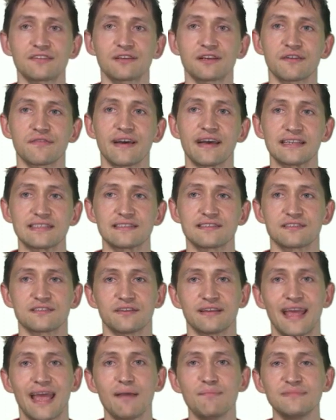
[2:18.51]
requests
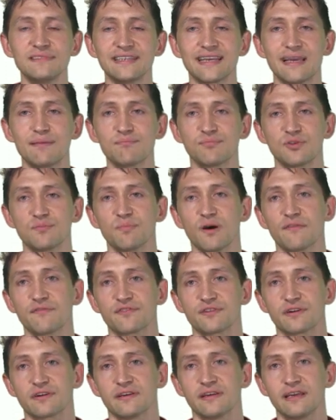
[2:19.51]
an empty input
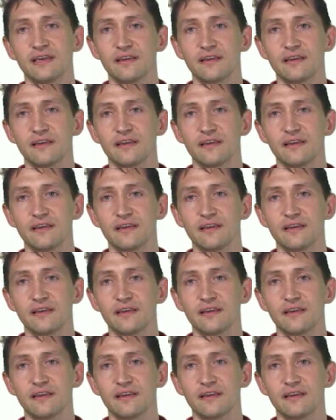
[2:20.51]
buffer,